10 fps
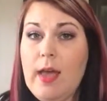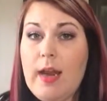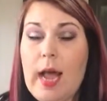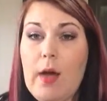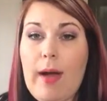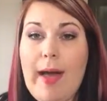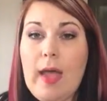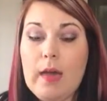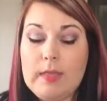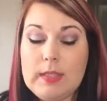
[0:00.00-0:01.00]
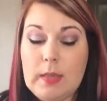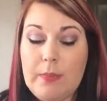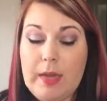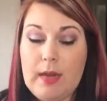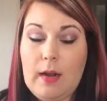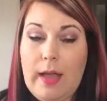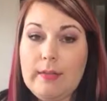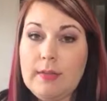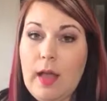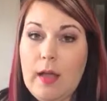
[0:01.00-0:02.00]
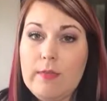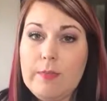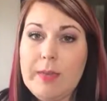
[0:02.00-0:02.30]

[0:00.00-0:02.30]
And how I have it separated, I love,